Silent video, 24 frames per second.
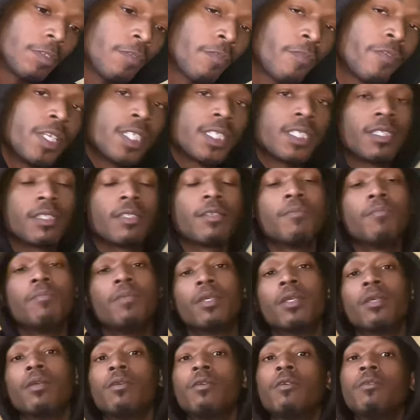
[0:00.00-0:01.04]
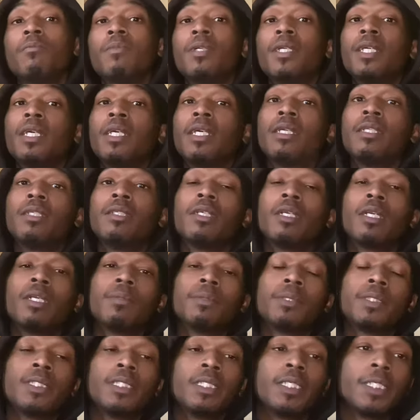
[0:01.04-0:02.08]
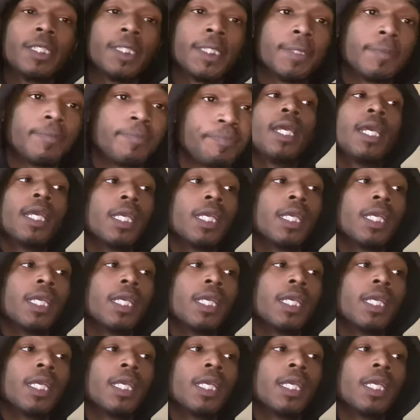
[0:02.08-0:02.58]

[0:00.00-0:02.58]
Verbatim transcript: visit the mural, man, you know what I'm saying?